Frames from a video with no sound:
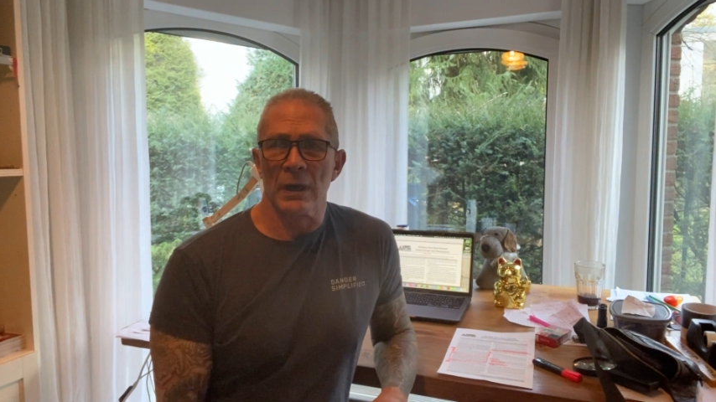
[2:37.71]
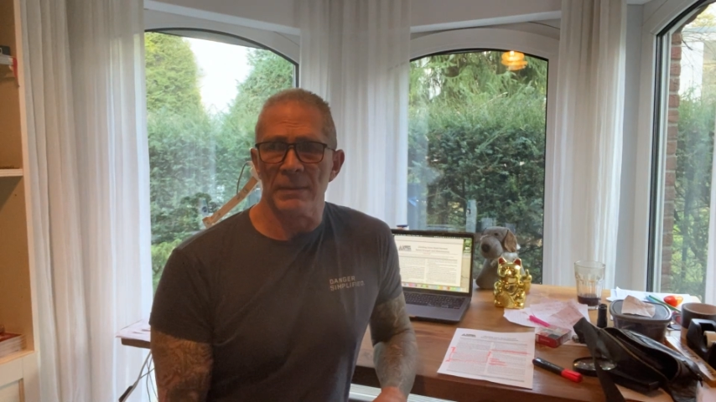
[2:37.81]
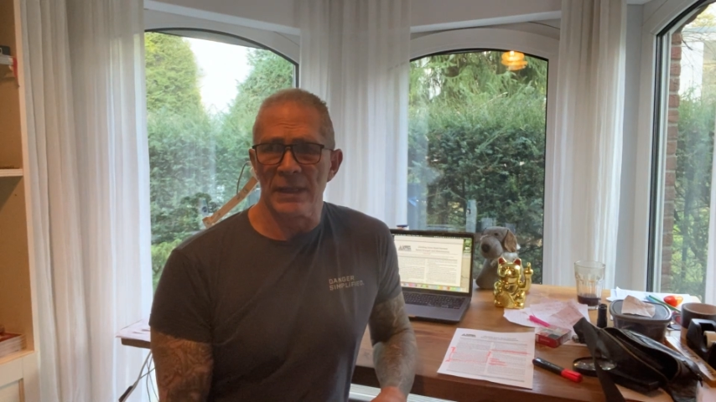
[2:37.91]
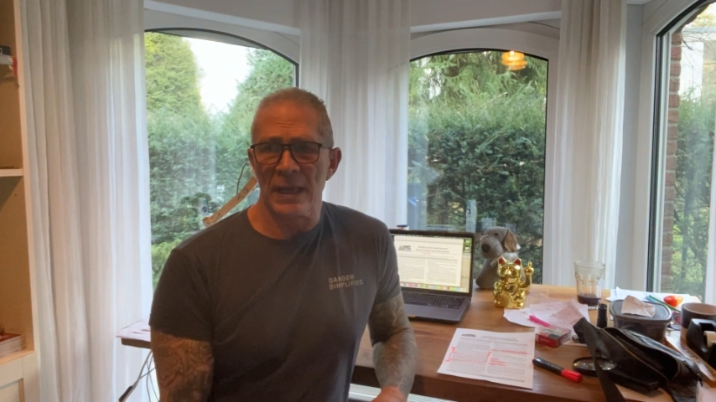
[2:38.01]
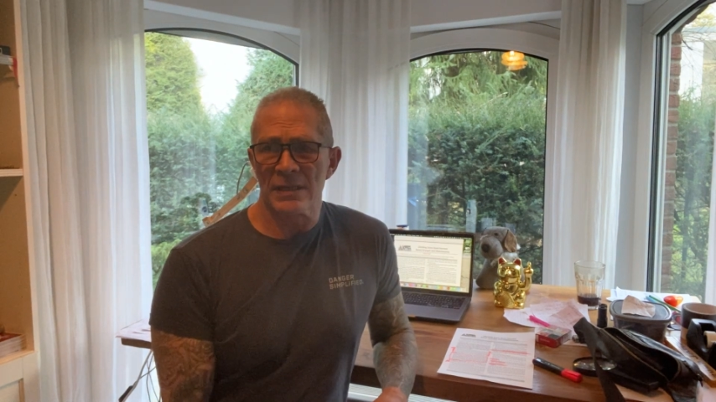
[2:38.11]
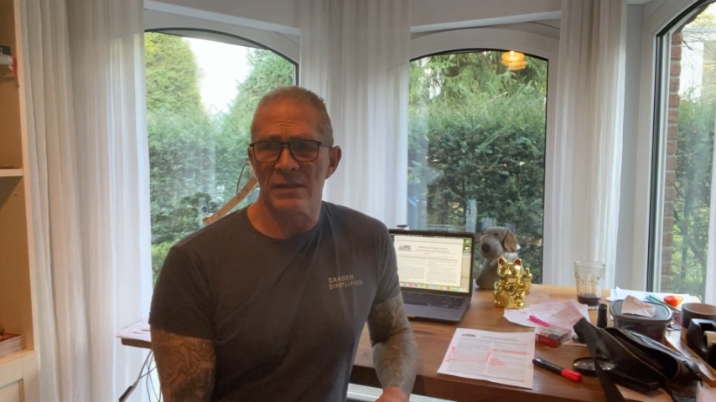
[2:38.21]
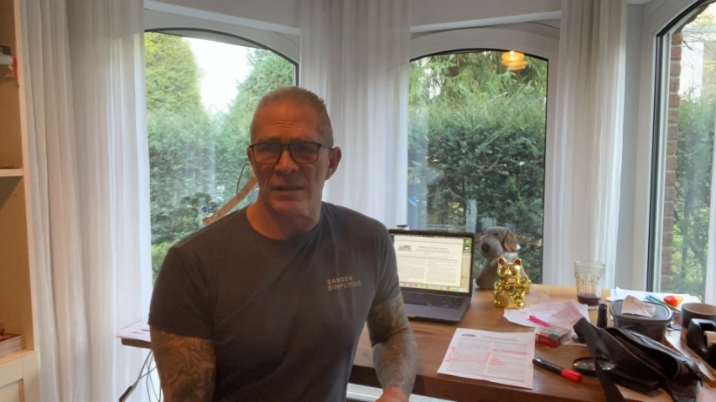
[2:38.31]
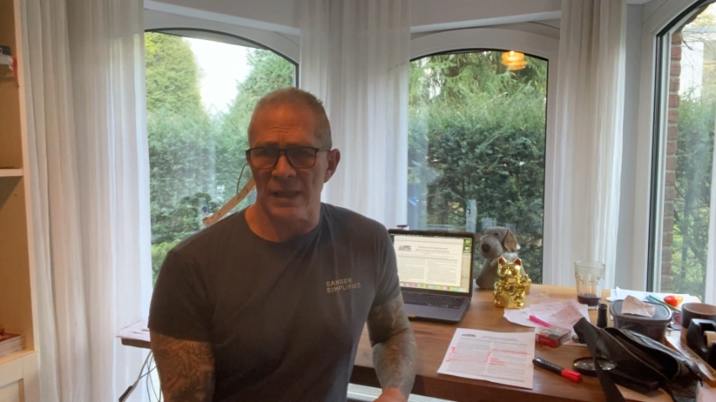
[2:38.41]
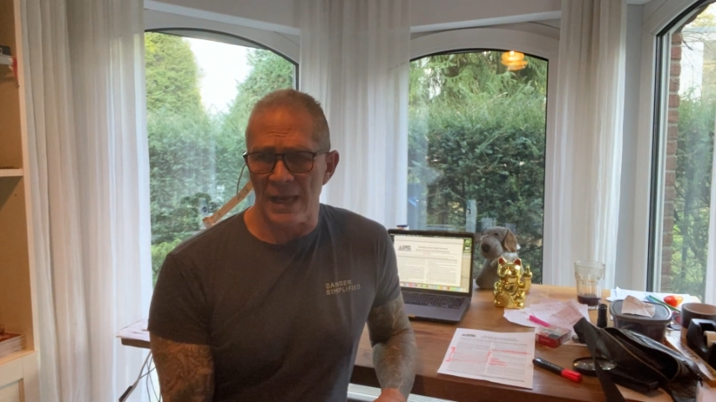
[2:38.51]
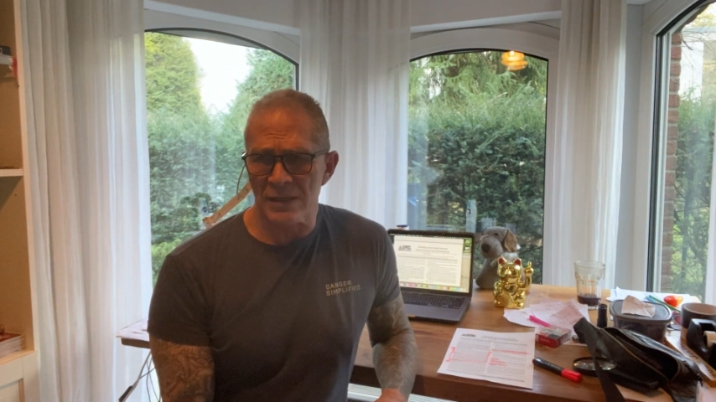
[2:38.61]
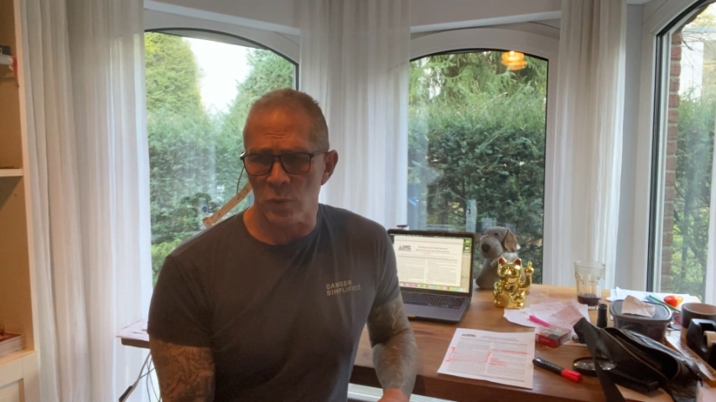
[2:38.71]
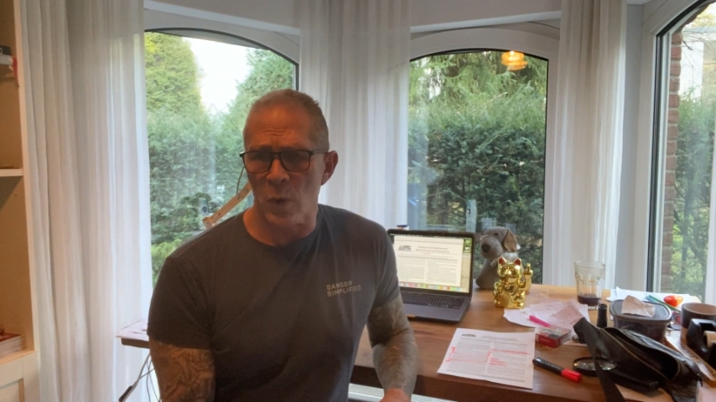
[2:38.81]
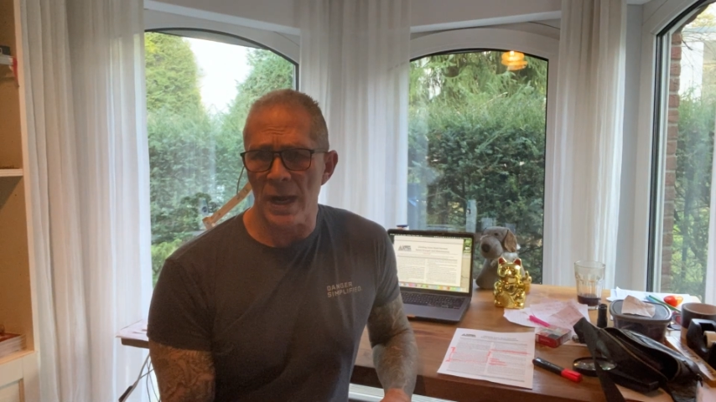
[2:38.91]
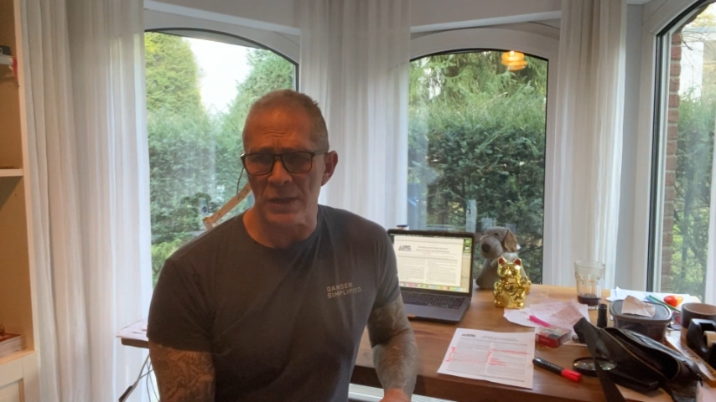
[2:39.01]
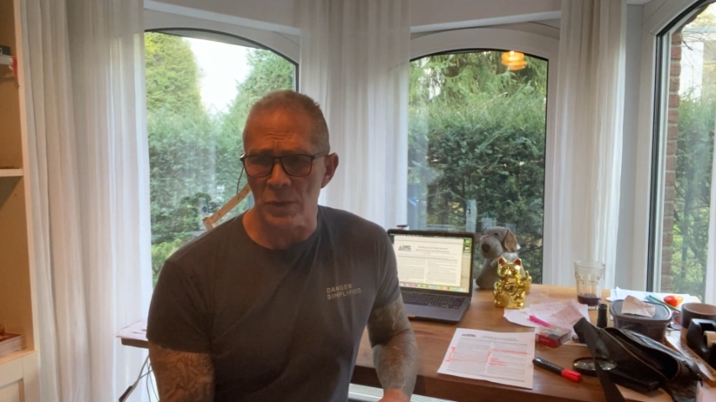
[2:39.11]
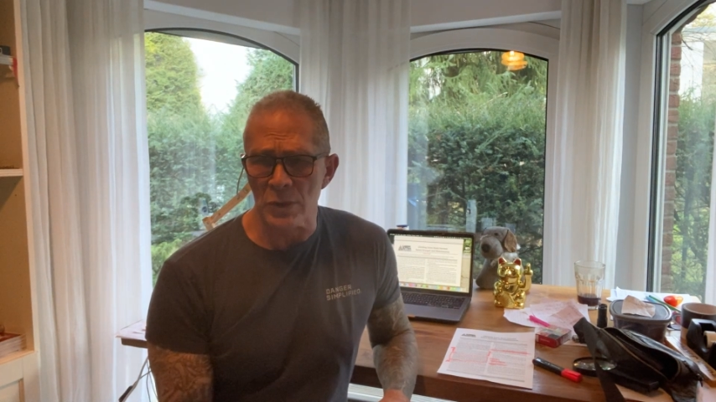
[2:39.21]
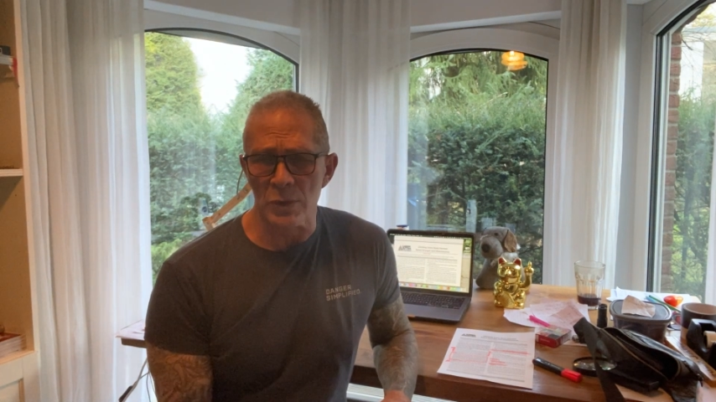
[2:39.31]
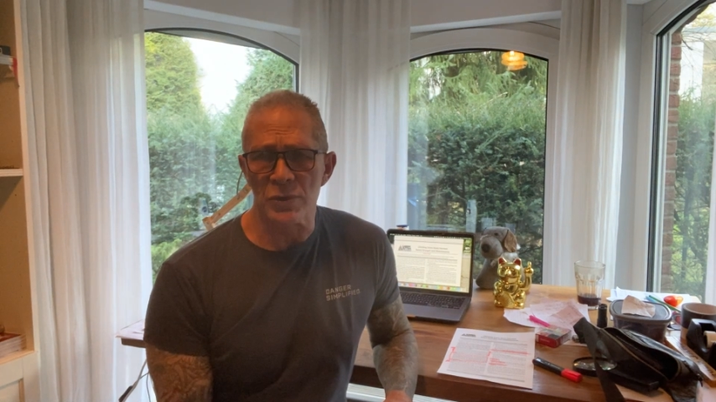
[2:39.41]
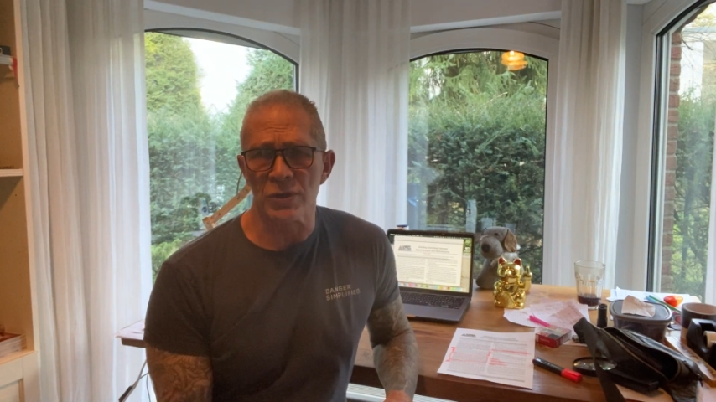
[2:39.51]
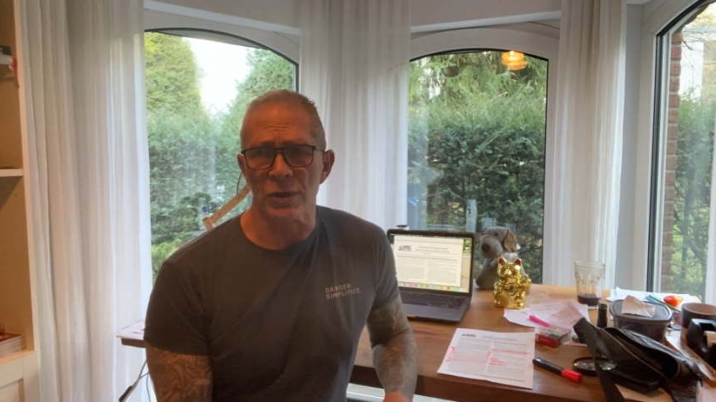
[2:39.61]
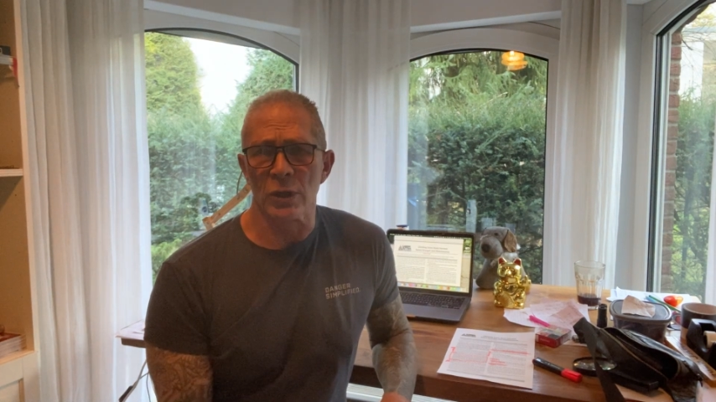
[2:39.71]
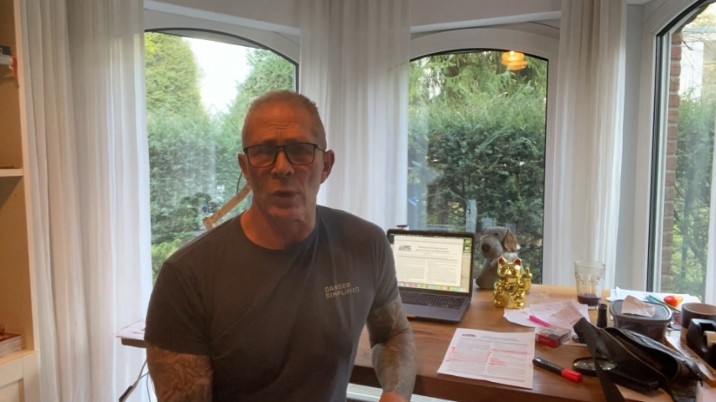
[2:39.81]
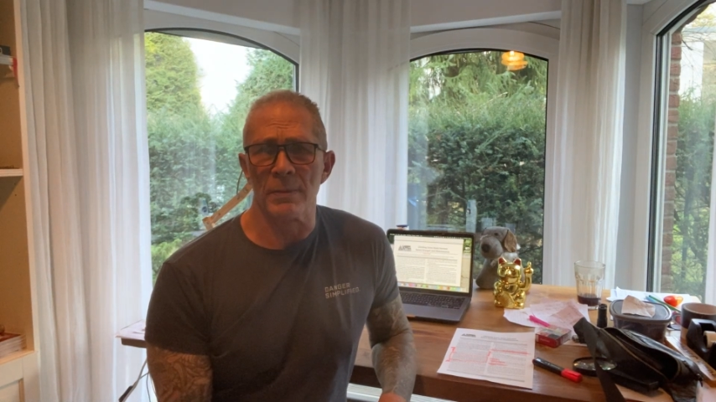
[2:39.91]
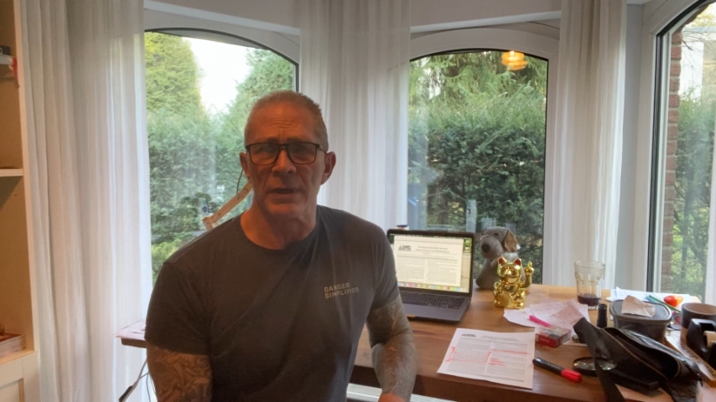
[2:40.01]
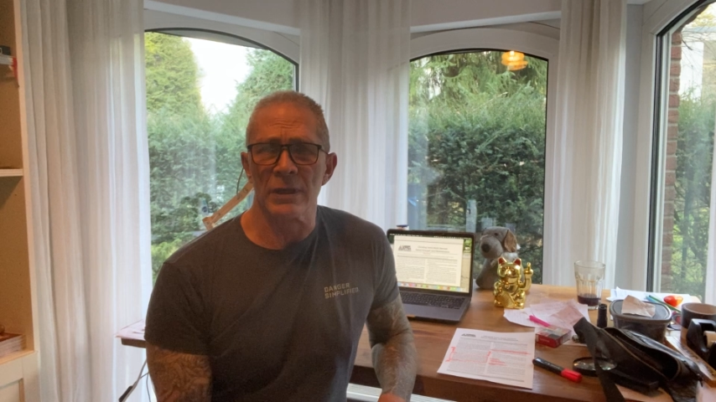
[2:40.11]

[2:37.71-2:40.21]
That's why you use certain equipment.